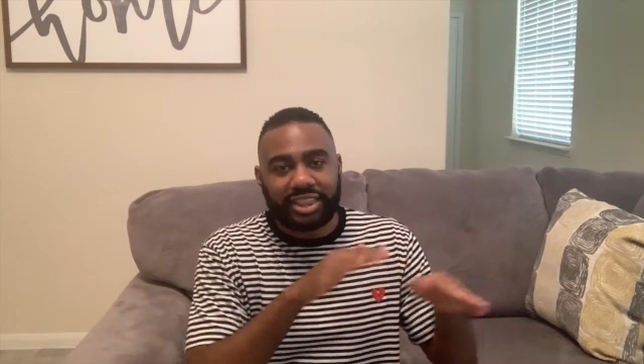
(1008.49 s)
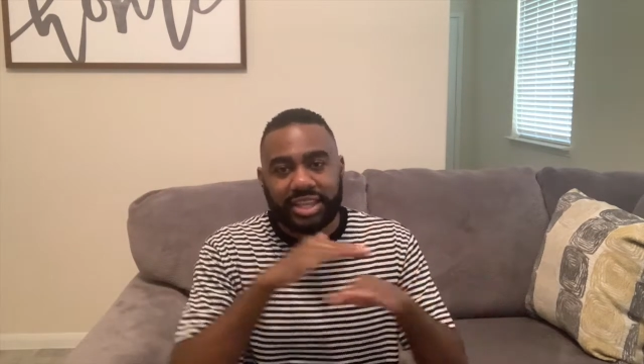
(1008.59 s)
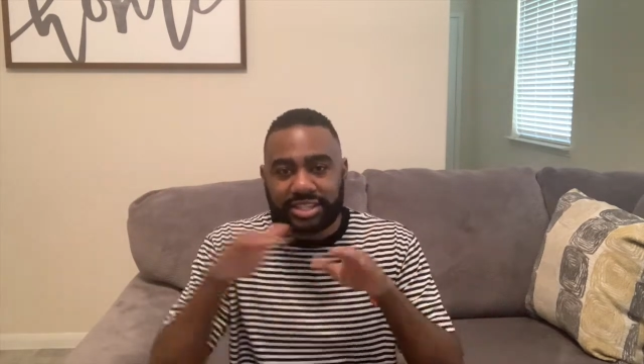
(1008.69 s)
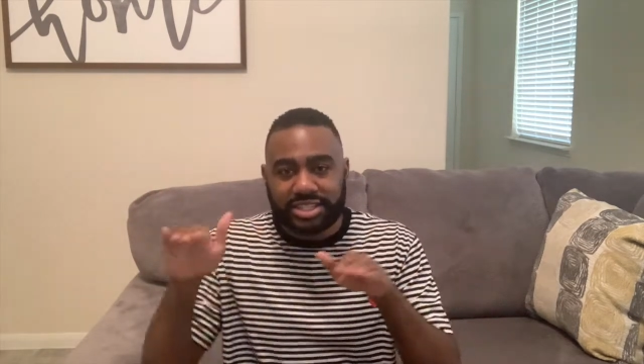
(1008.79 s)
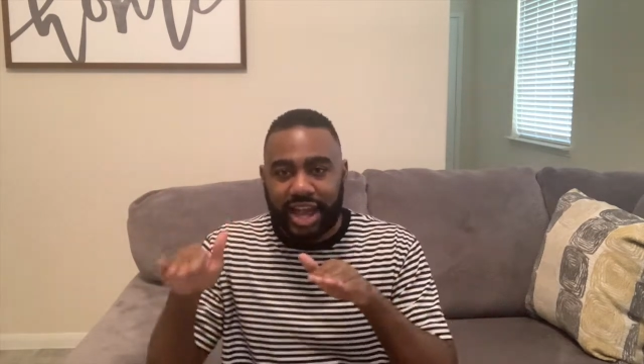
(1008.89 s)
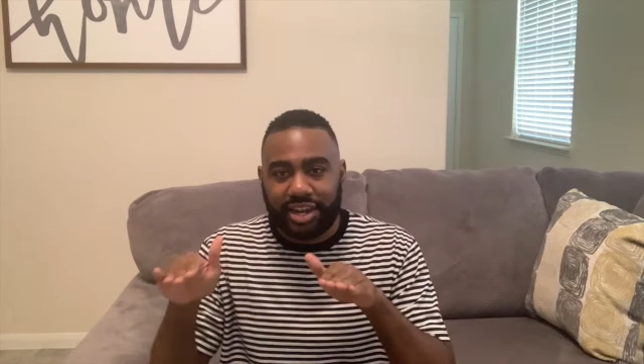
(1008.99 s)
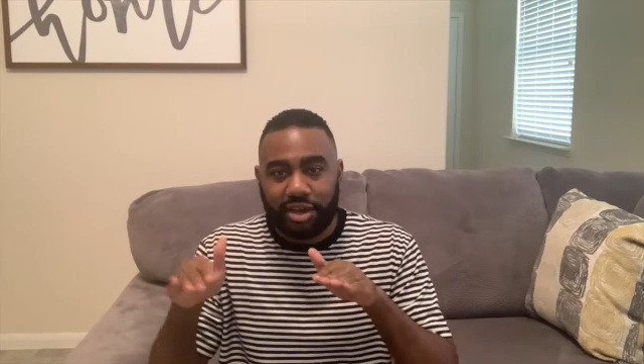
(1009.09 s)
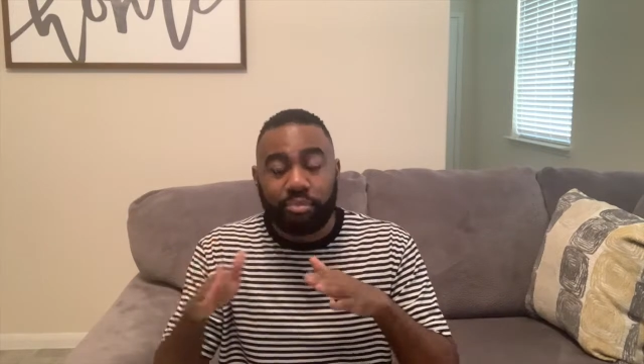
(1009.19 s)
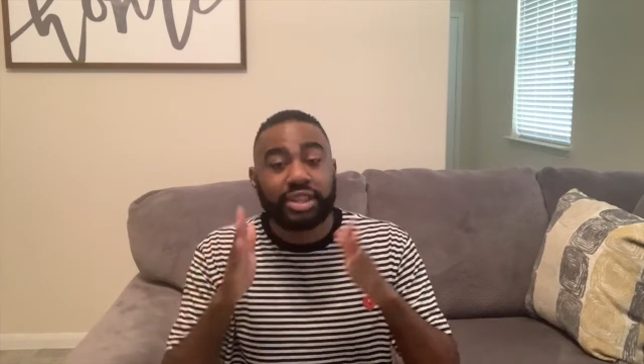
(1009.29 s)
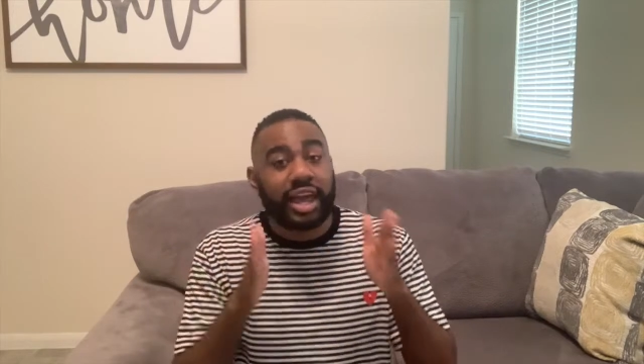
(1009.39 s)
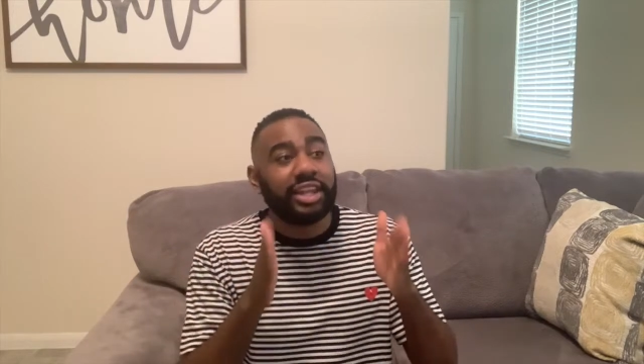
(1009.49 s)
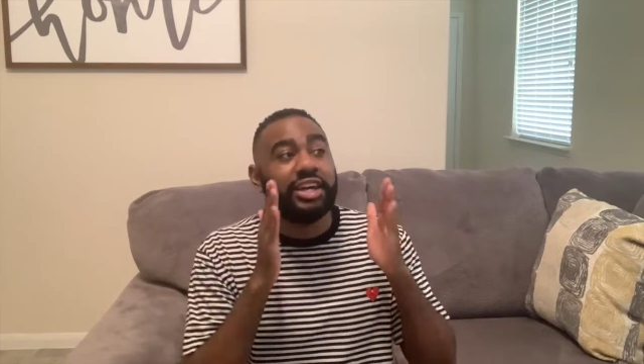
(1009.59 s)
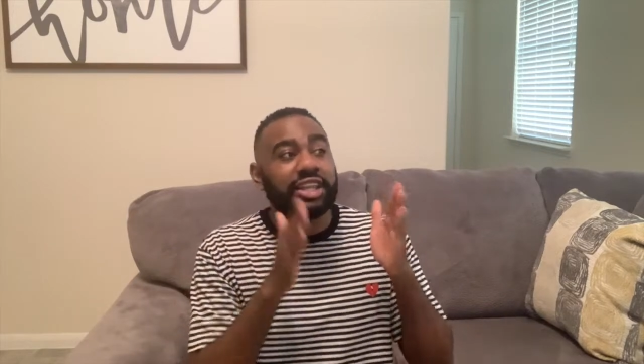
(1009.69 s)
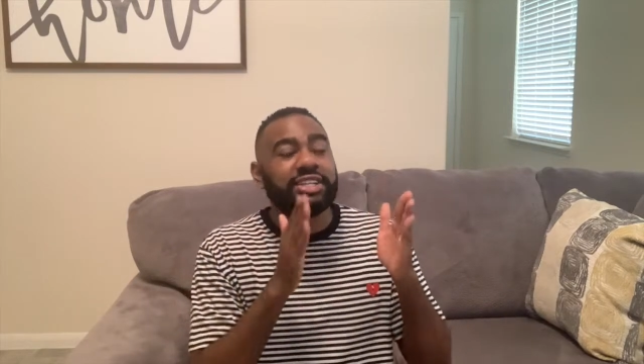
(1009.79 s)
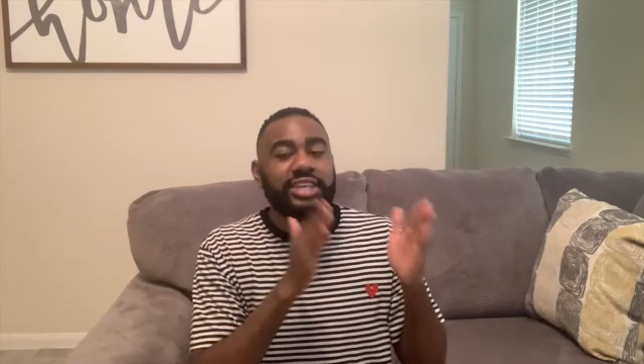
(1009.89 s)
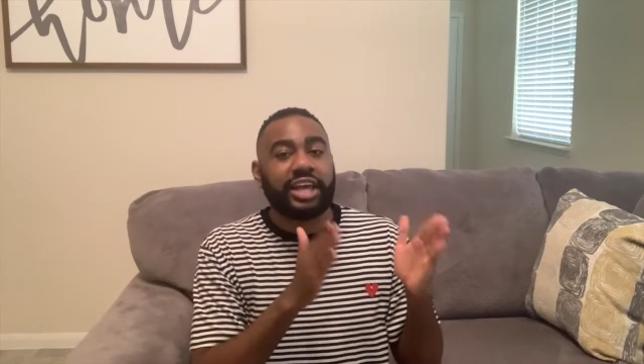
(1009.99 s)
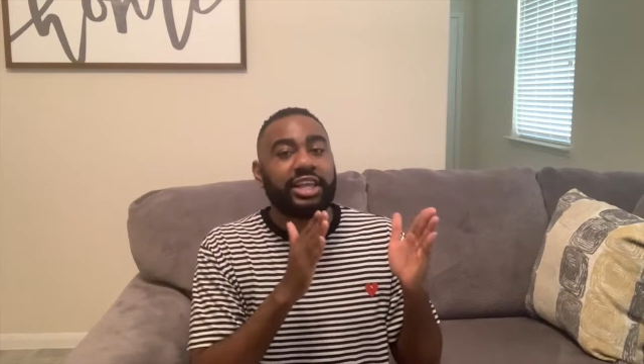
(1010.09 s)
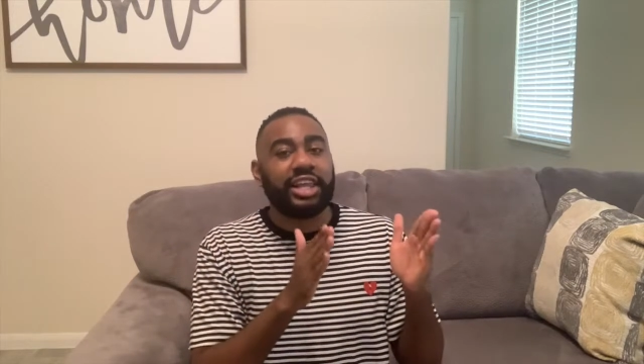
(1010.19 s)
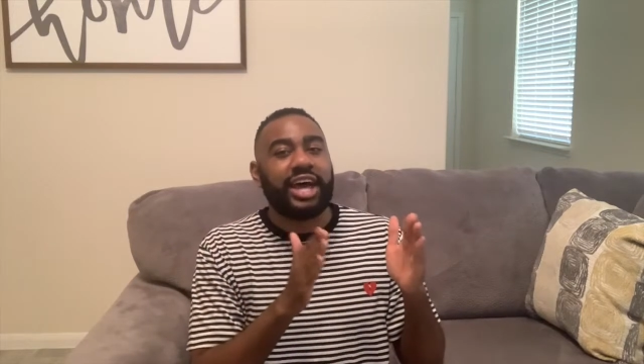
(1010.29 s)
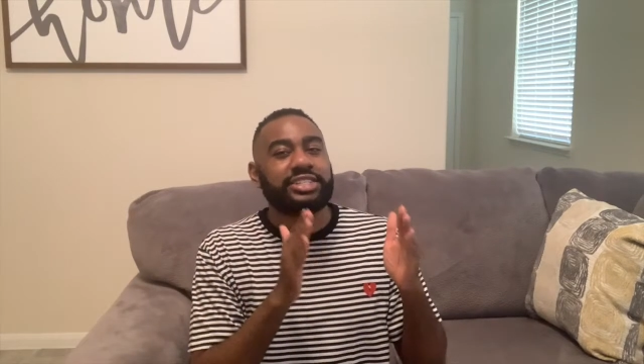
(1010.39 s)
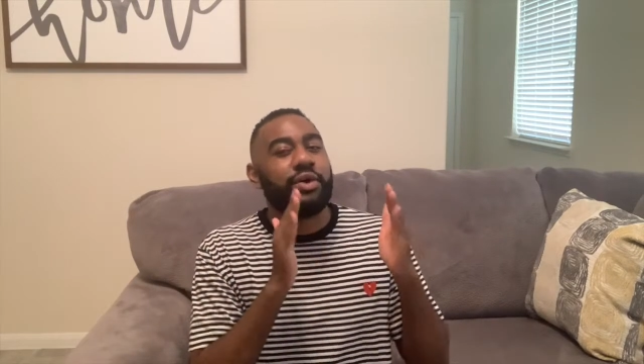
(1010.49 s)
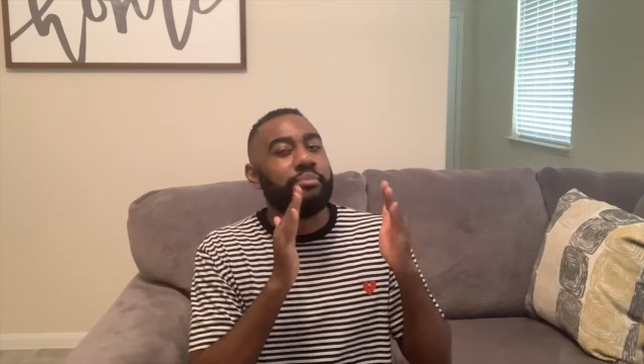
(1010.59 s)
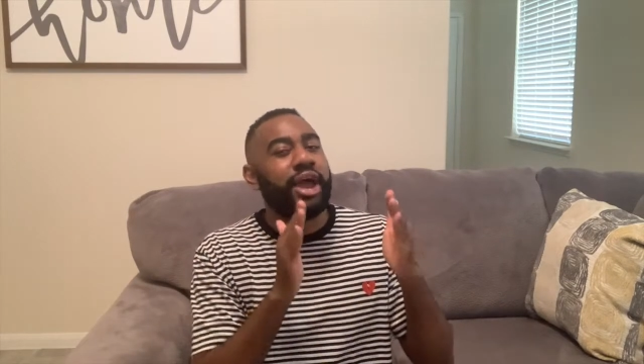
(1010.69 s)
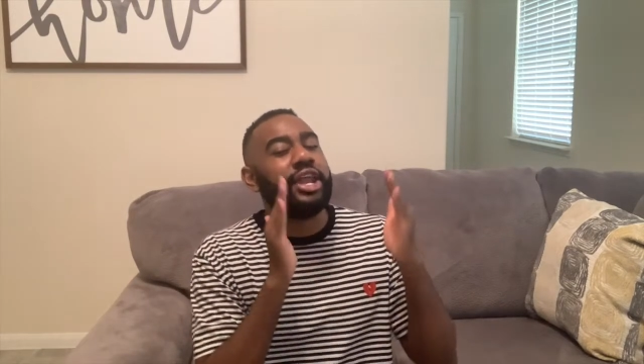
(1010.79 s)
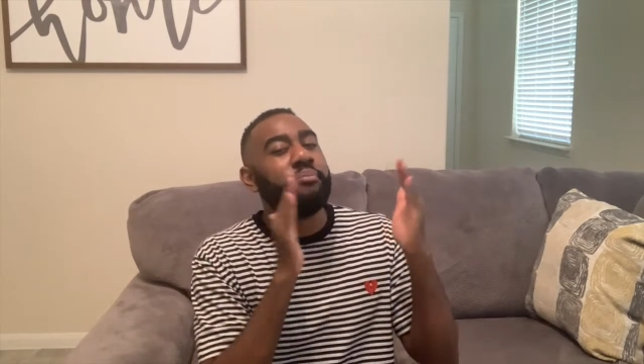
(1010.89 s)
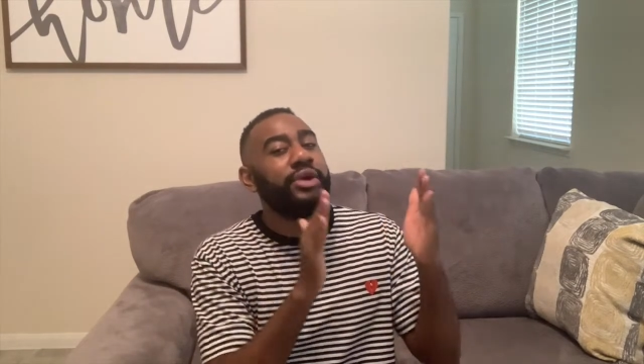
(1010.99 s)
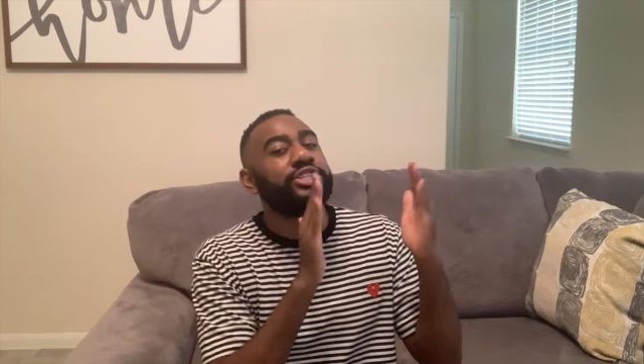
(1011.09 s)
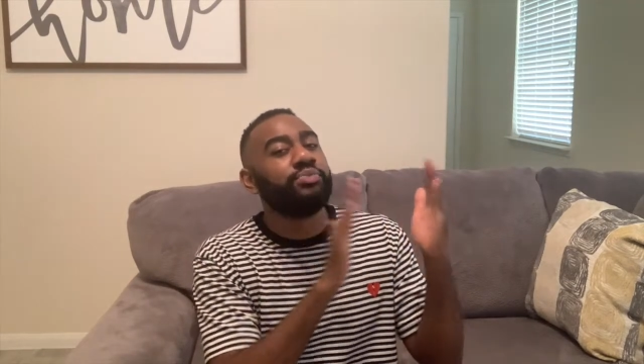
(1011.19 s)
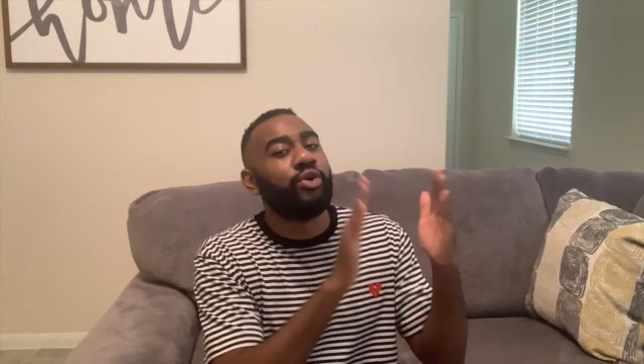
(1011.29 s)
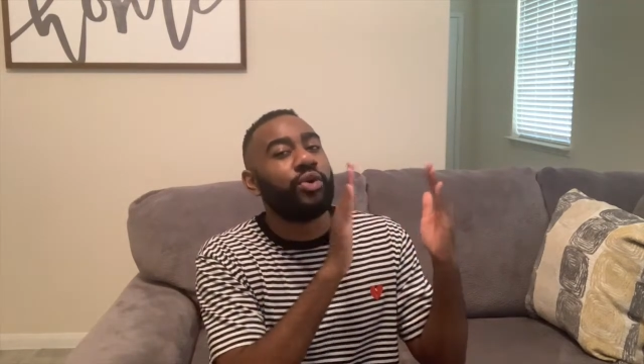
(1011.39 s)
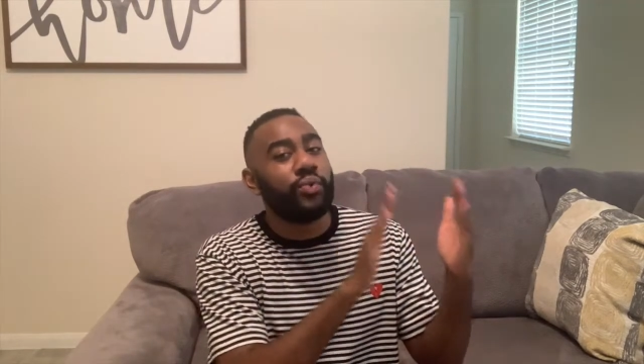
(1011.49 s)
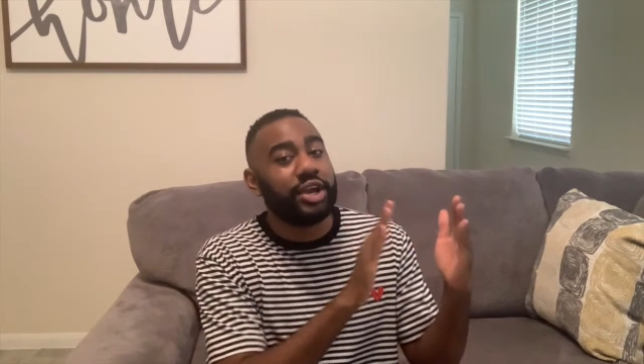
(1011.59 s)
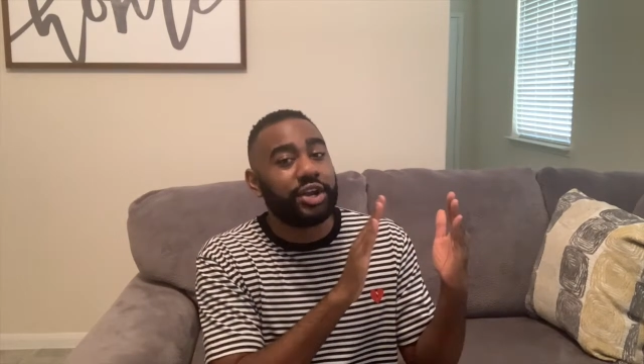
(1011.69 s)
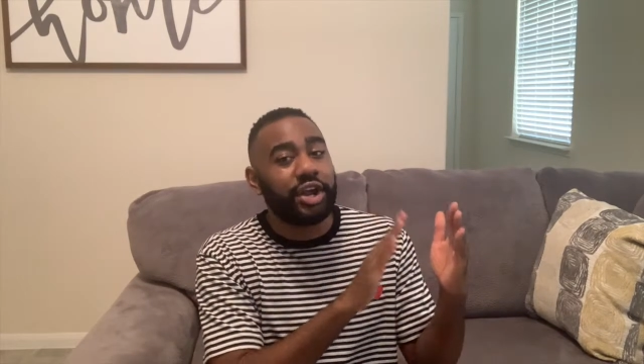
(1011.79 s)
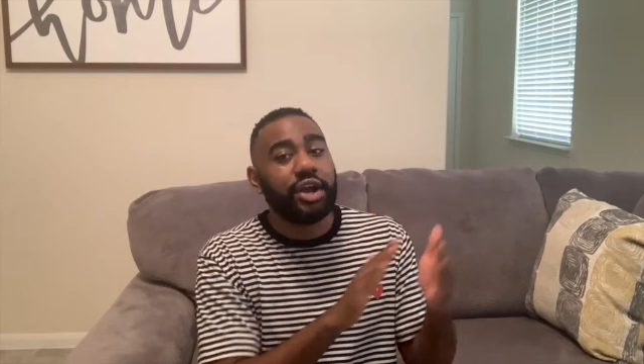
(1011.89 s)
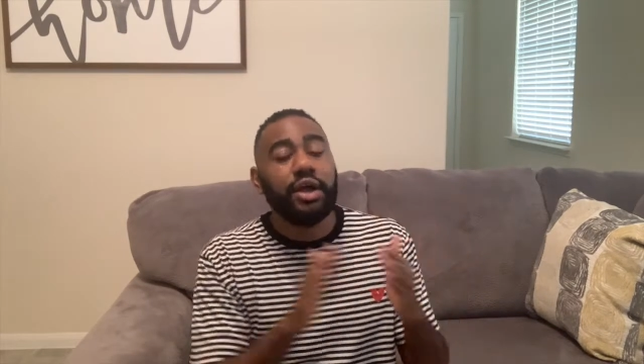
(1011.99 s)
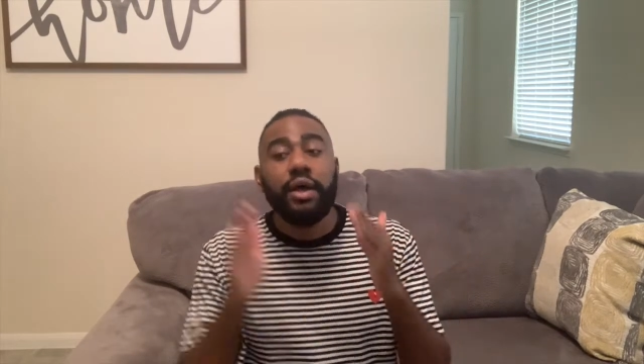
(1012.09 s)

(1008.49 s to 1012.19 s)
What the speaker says: this is not him, but they looked exactly alike, so it made it much more weirder.